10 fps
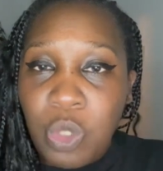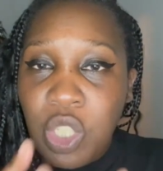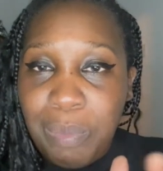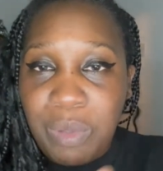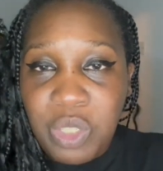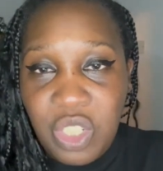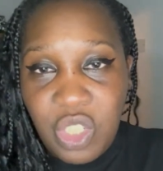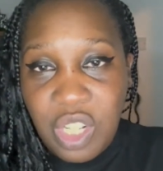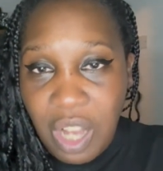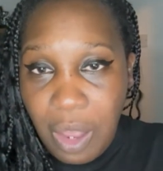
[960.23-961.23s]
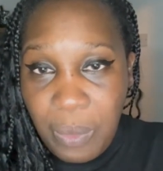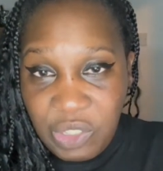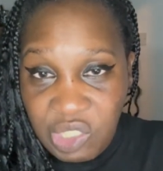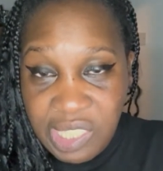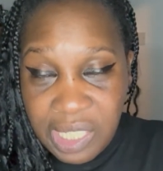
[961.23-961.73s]
she busted your clout
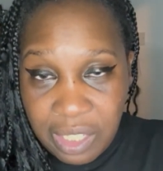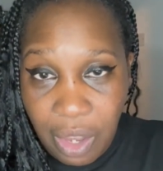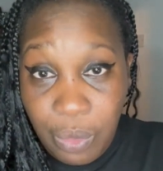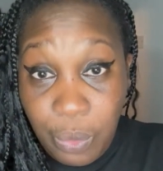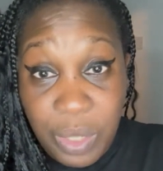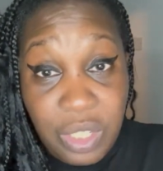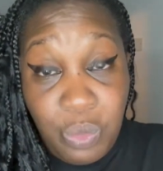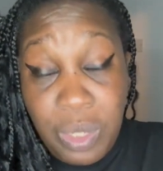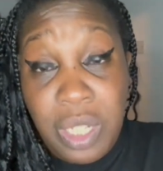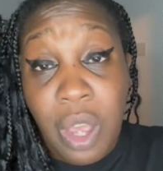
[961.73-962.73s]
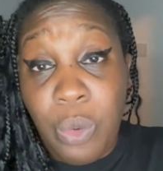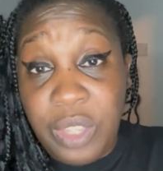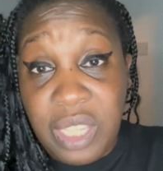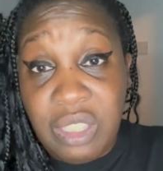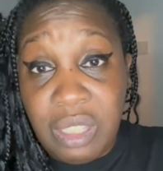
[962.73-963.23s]
when she said no. We know
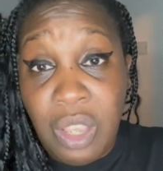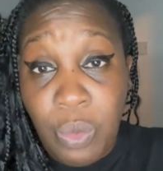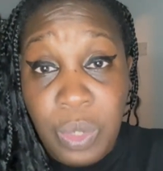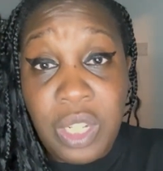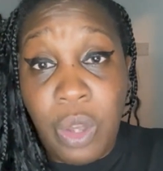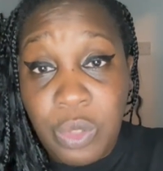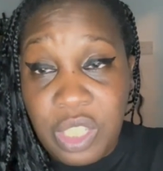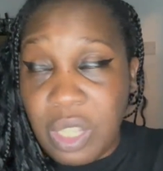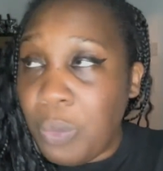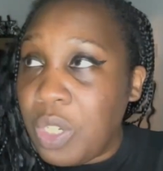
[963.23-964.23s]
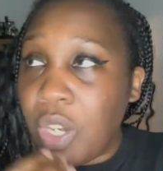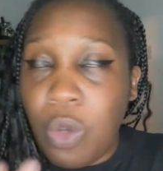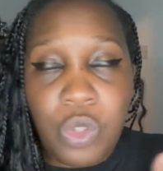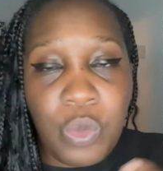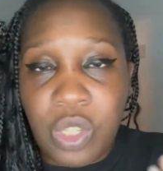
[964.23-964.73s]
this. We know this, and we
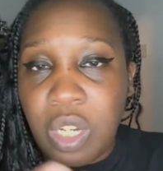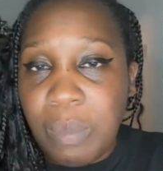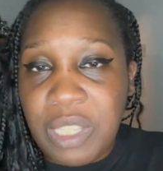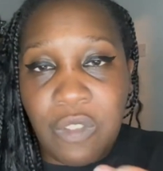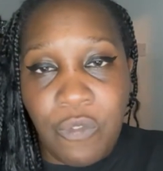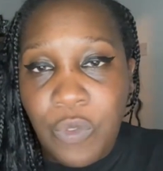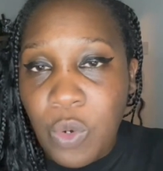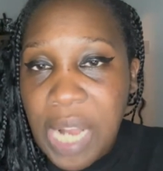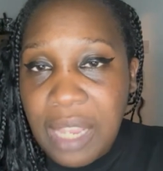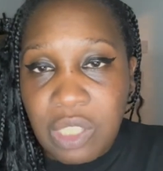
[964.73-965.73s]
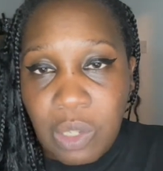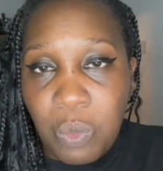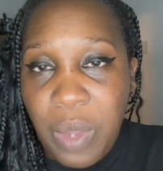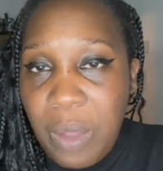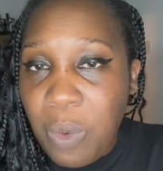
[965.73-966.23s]
know there was going to be some fallout
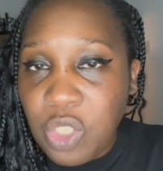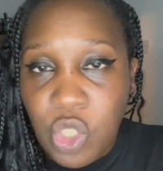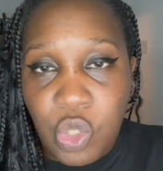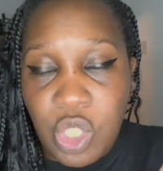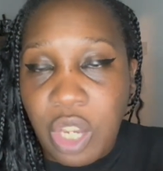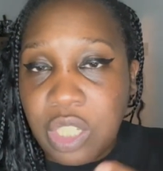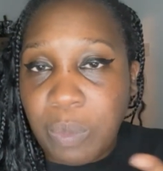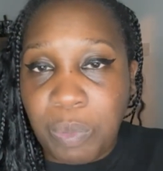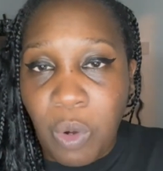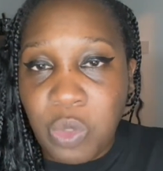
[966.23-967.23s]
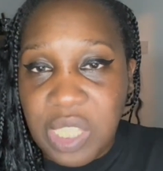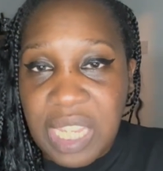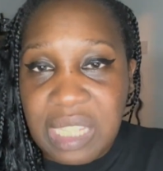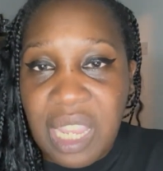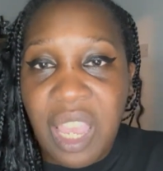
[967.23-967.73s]
somewhere once you started to
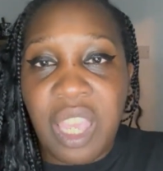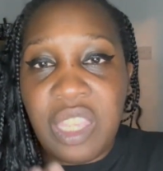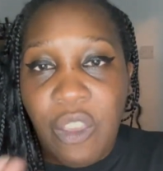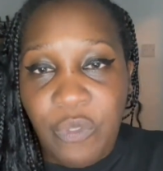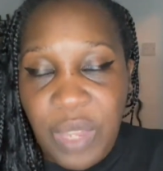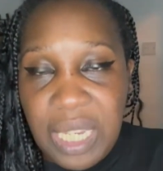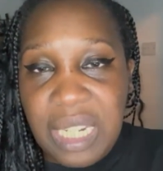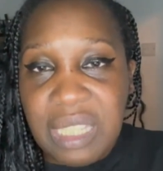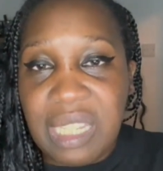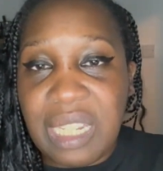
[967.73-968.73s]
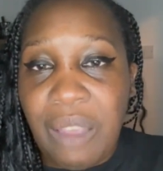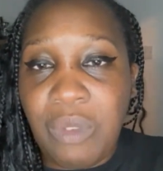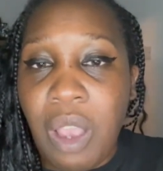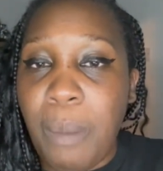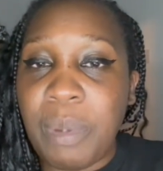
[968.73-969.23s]
process your feelings in that
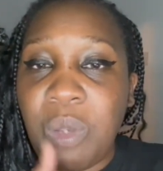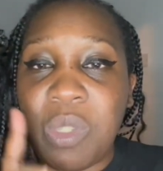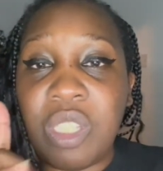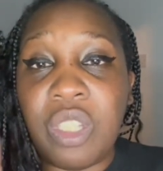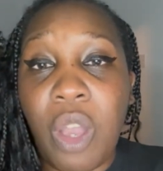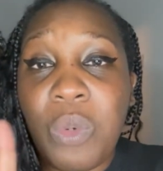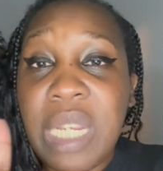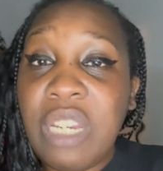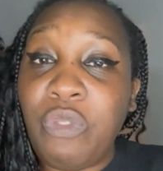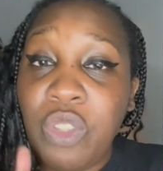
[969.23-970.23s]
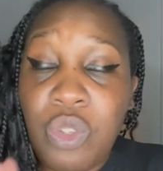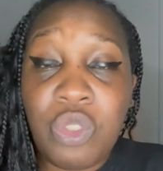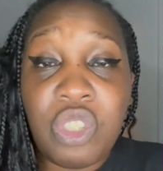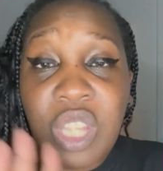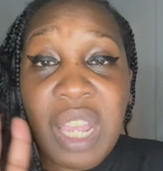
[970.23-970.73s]
regard. But there was no need for you
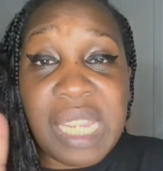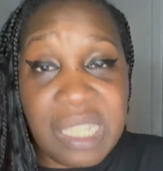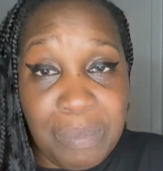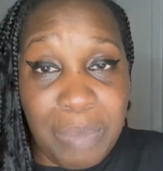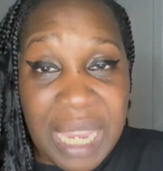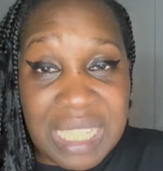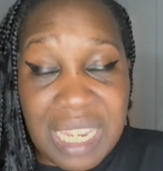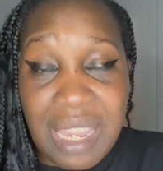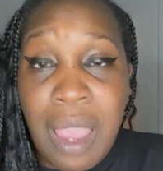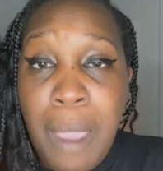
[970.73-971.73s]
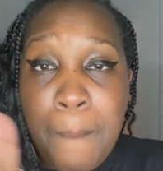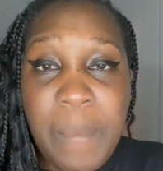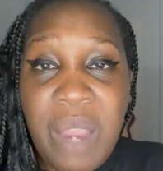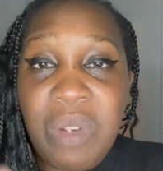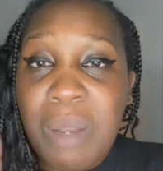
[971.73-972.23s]
to start getting petty,
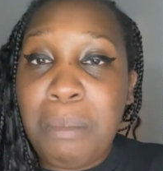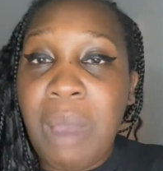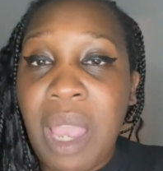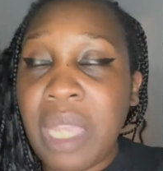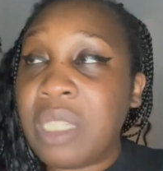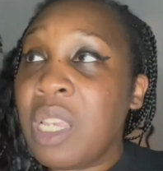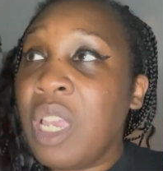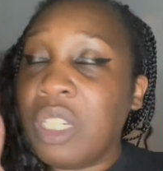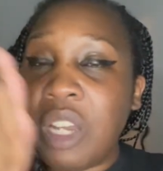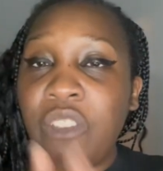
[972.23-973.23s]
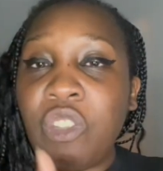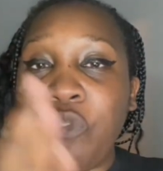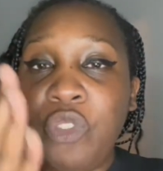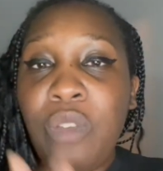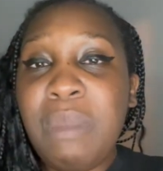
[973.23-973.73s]
bearing in mind, not so
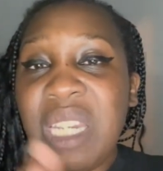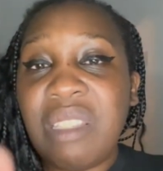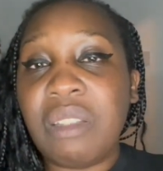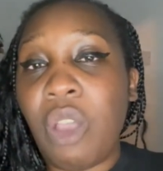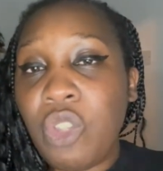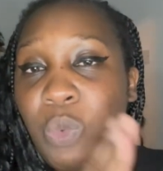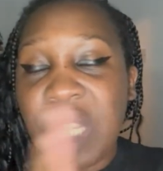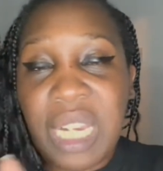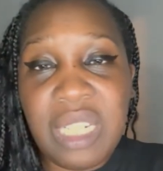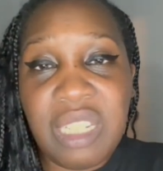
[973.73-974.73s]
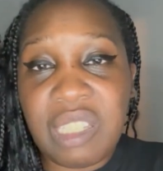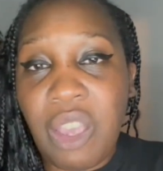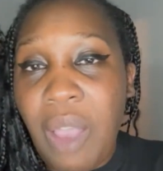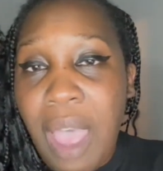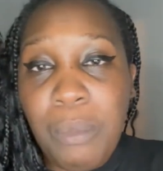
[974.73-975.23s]
few minutes ago, you were telling this
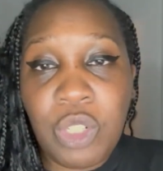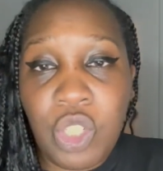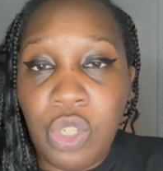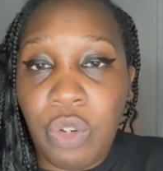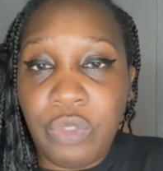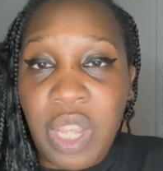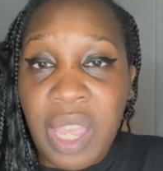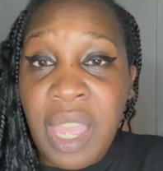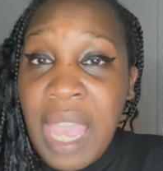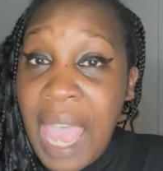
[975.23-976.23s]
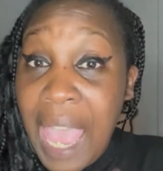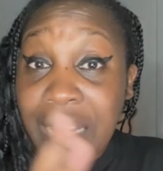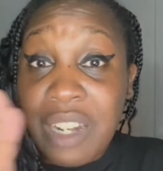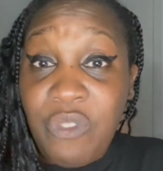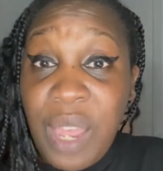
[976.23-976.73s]
girl how much you loved her,
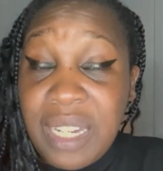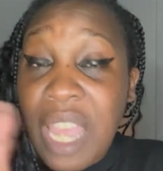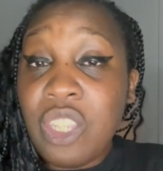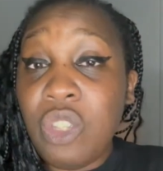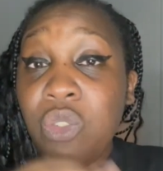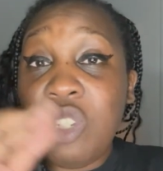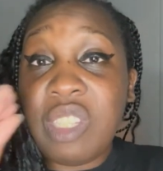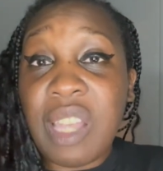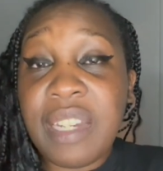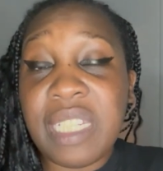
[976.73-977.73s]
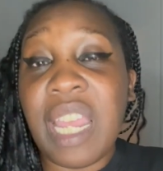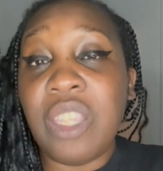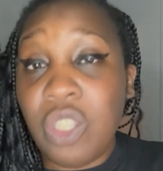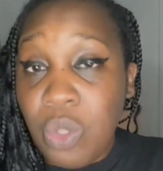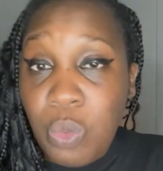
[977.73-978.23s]
and the fact that you decided
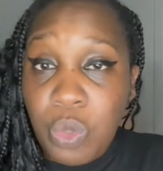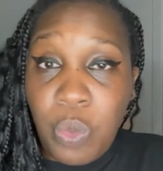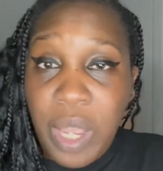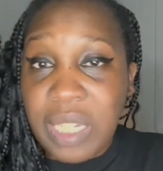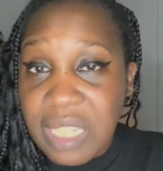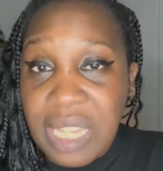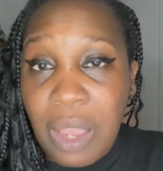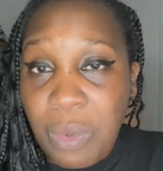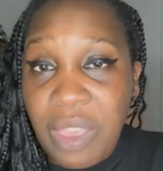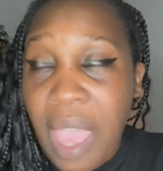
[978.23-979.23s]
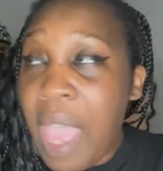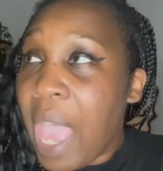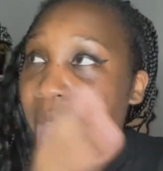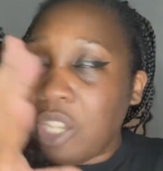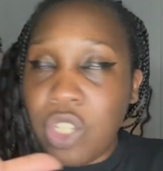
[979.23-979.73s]
that you would work this out with her,
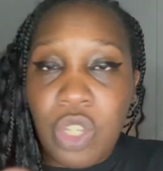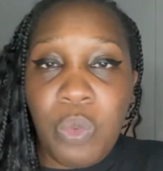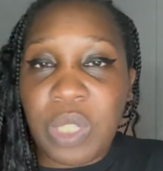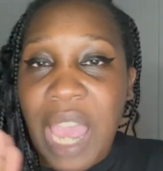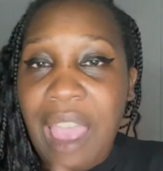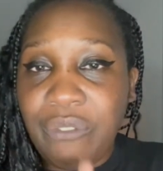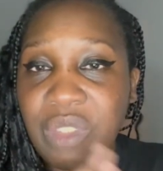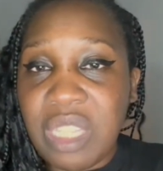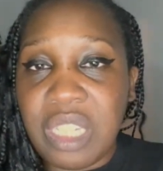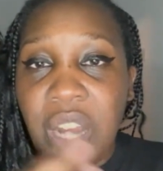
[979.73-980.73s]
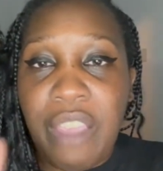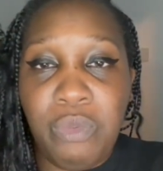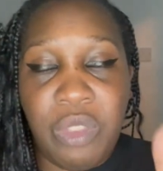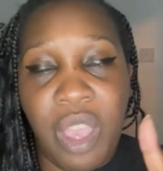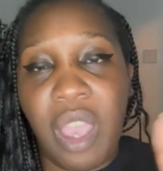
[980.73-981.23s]
and you would have this
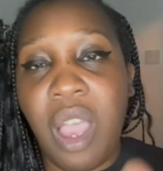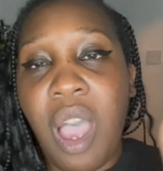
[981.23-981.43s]
life with her